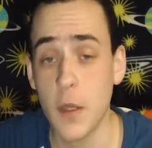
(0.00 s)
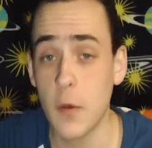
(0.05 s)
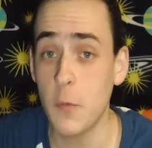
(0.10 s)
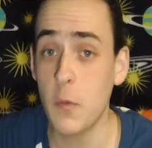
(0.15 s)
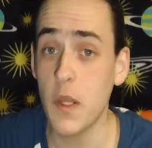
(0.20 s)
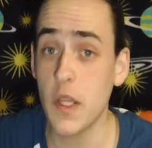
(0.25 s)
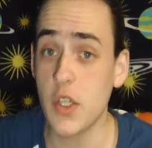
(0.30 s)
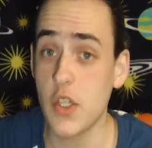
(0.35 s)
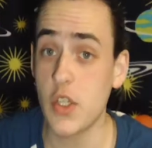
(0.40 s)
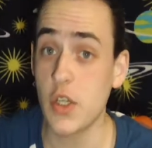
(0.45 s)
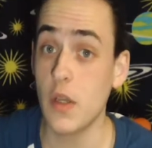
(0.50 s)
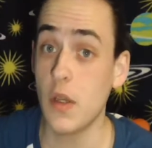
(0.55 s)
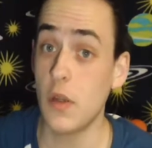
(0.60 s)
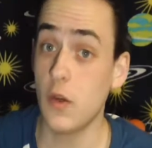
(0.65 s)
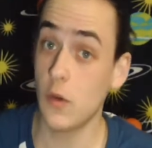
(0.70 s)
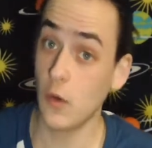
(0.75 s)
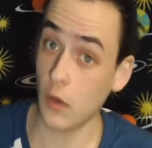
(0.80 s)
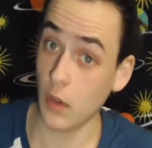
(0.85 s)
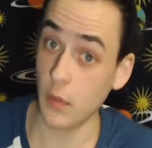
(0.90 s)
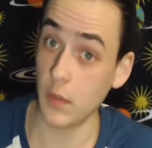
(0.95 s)
Which,
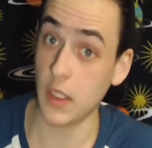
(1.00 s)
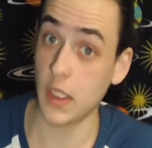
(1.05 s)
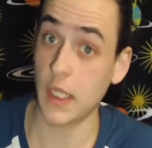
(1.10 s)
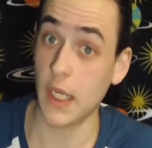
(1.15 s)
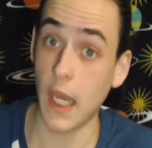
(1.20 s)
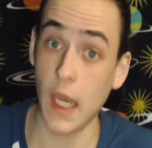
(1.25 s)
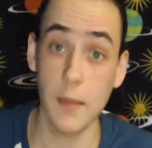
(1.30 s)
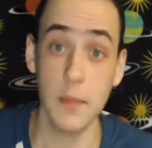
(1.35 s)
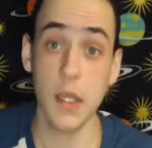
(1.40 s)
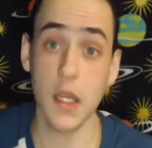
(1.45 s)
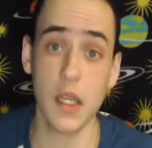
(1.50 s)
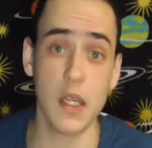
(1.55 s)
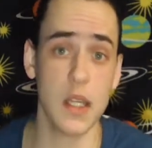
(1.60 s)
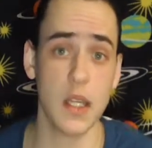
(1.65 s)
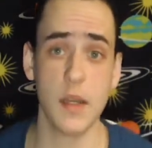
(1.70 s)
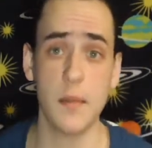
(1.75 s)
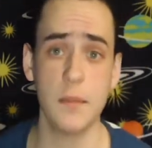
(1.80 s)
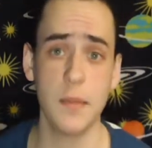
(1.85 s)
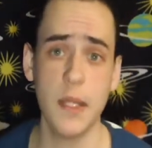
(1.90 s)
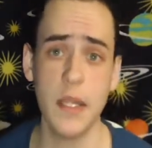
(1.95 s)
normally, I'm not going
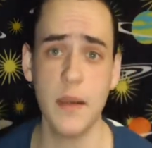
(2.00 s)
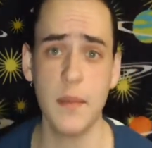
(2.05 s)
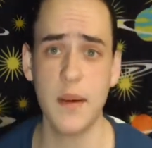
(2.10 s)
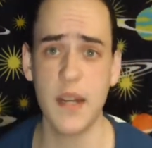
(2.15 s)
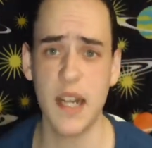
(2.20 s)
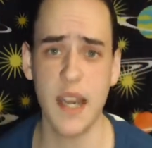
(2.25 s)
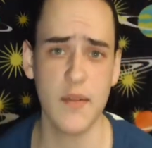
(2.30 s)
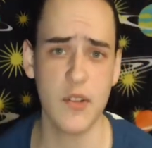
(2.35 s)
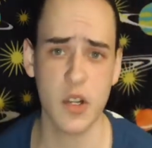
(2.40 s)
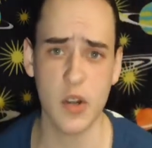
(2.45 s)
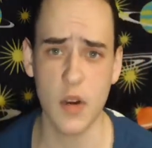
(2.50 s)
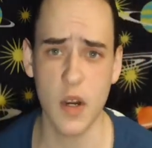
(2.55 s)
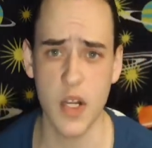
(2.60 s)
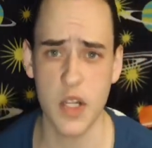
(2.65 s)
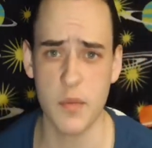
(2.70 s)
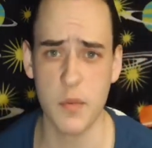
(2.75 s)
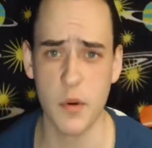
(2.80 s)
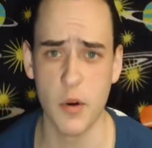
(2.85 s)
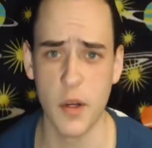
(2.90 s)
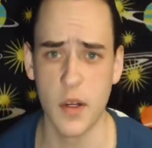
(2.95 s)
to complain about having a
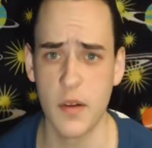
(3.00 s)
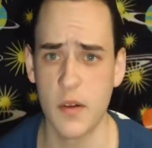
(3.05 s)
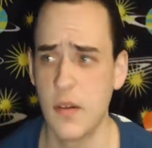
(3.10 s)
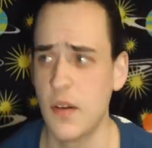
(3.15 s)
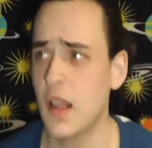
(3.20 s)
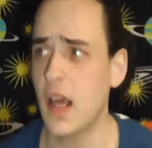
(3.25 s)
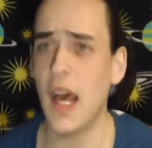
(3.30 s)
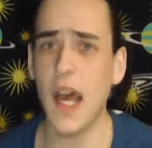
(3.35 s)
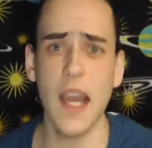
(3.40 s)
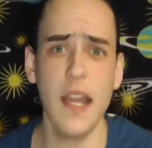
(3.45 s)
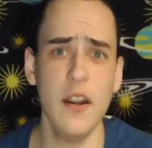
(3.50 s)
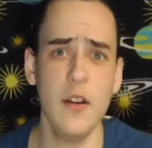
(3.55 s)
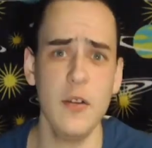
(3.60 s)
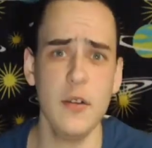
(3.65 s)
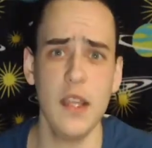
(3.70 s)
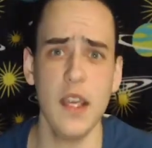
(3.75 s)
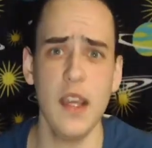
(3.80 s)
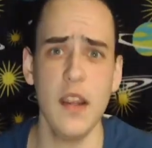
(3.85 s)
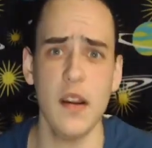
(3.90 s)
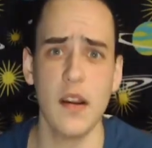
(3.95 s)
crotch port. I
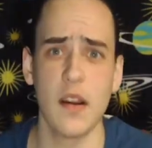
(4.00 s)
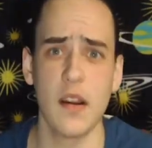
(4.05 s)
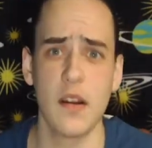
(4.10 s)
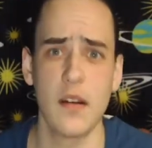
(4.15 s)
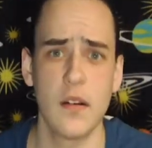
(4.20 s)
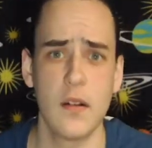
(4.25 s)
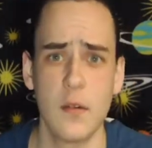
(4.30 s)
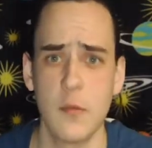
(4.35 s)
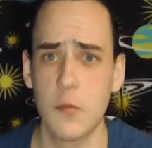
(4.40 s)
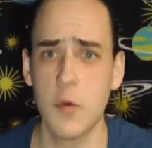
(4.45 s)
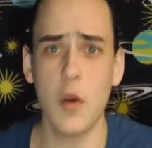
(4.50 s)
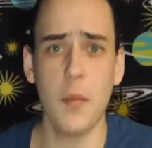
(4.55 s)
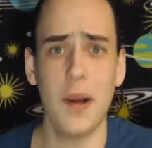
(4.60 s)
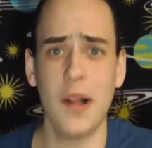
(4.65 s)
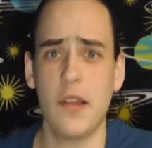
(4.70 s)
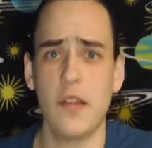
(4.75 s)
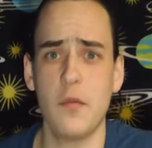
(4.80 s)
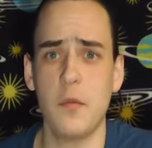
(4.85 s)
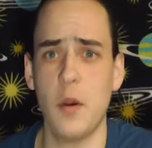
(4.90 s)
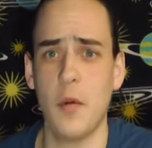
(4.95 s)
don't care.
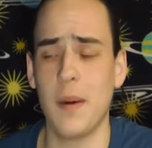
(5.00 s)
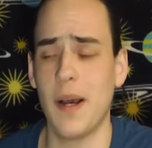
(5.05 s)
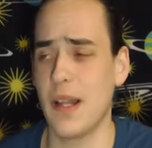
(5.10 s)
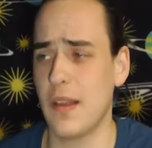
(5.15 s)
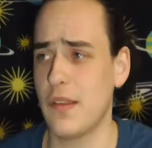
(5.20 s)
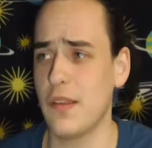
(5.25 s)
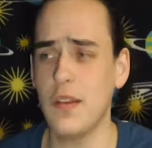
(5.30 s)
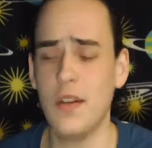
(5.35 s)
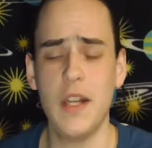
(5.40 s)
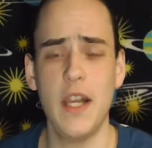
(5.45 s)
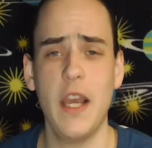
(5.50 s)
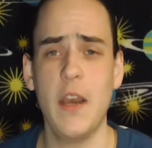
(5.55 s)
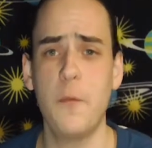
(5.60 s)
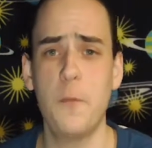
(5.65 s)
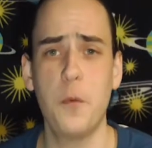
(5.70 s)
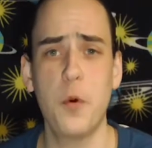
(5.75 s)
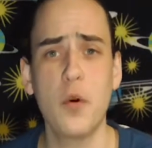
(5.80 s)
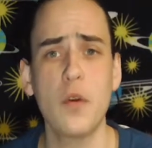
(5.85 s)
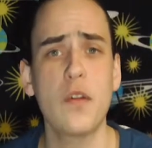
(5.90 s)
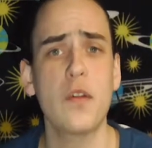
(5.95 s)
Robots are robots. They're going to
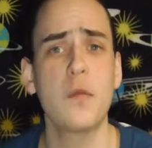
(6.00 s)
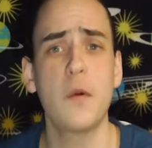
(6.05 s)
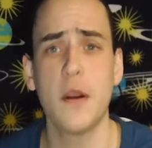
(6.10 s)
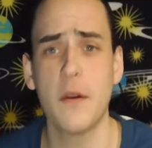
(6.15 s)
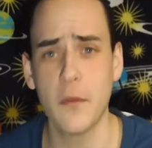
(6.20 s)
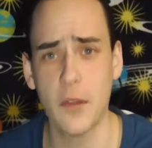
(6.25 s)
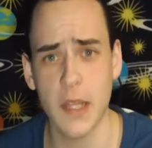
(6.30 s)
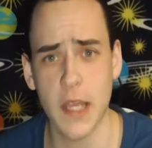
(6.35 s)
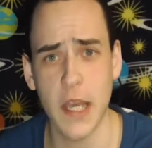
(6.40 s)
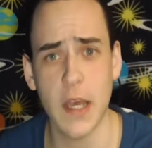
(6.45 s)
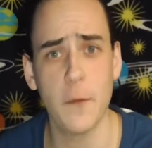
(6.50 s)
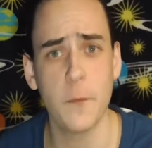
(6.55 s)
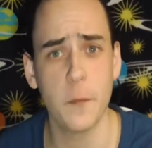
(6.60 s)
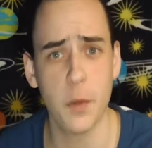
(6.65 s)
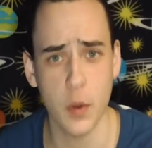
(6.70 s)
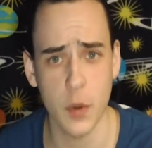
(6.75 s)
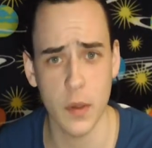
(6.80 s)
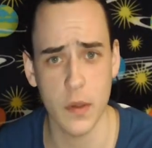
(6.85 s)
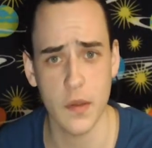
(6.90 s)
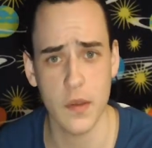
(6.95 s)
have ports wherever they have
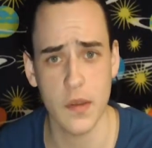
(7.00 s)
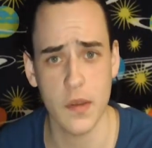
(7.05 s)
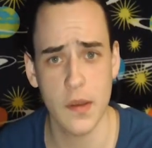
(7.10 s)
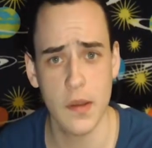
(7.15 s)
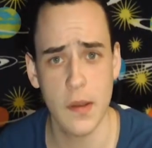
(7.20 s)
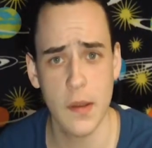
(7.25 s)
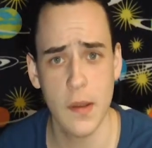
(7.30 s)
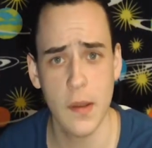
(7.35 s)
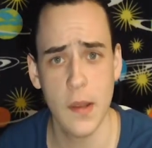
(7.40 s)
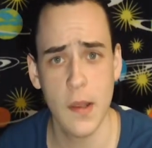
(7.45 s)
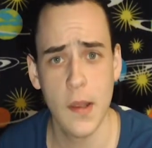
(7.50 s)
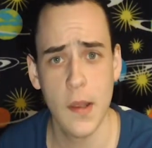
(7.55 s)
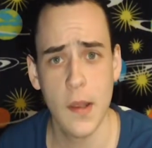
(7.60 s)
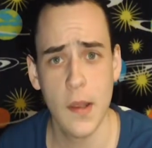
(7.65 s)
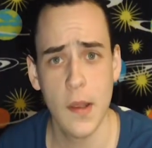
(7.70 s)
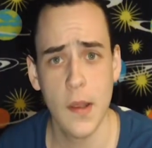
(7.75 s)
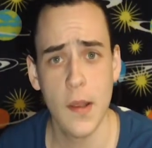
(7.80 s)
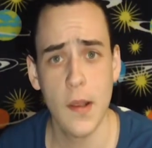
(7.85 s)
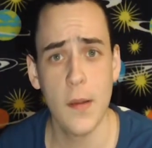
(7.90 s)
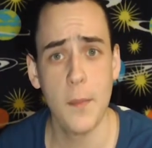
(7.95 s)
ports.
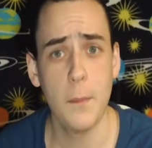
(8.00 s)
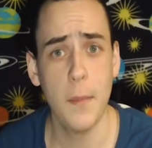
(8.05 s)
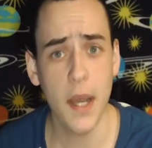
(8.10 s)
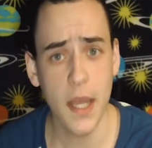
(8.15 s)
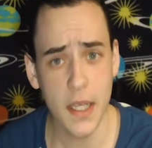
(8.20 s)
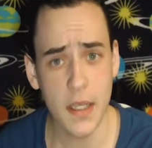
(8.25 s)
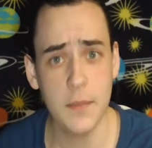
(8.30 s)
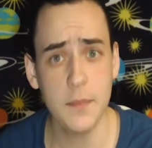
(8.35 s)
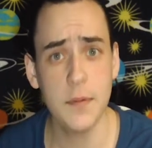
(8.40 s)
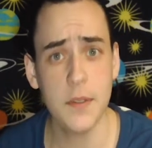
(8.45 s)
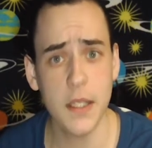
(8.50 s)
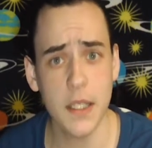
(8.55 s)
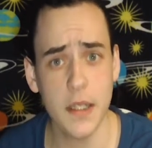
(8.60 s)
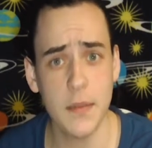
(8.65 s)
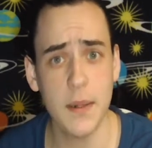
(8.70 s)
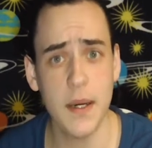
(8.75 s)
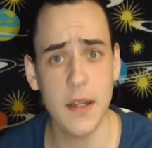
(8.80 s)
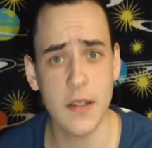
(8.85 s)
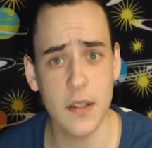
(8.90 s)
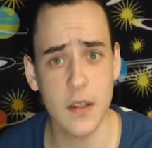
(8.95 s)
My complaint
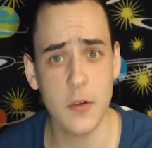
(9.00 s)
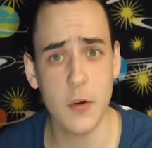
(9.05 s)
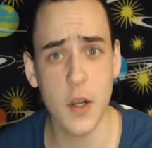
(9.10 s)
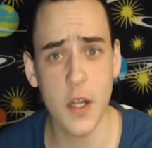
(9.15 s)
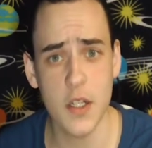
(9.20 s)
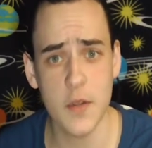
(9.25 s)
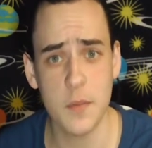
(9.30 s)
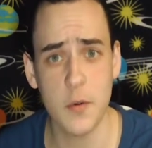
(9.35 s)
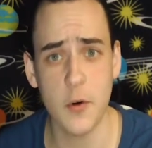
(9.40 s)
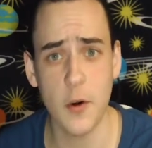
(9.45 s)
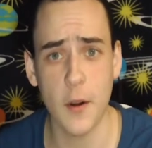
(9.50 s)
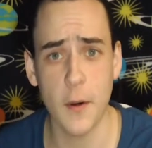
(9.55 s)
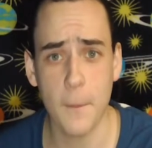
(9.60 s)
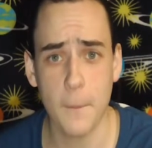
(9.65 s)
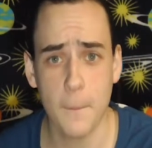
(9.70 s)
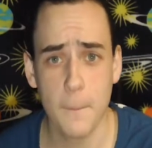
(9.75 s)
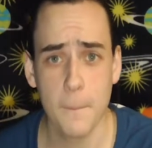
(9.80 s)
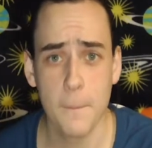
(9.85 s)
about the crotch port,